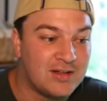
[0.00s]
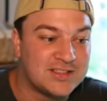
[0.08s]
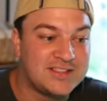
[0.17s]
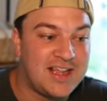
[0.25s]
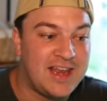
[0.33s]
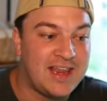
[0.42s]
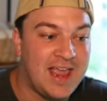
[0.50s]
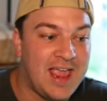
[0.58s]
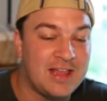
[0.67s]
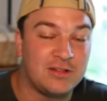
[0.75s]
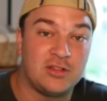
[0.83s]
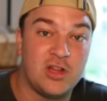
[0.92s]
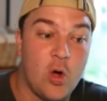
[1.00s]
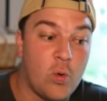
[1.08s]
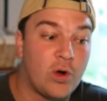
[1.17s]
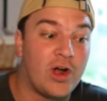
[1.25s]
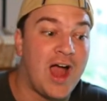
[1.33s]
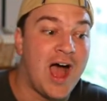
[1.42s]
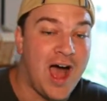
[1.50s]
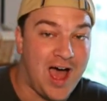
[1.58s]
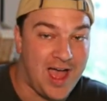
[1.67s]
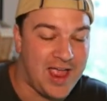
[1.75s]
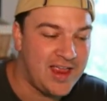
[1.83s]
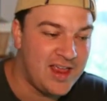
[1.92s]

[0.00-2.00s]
setting a lower high.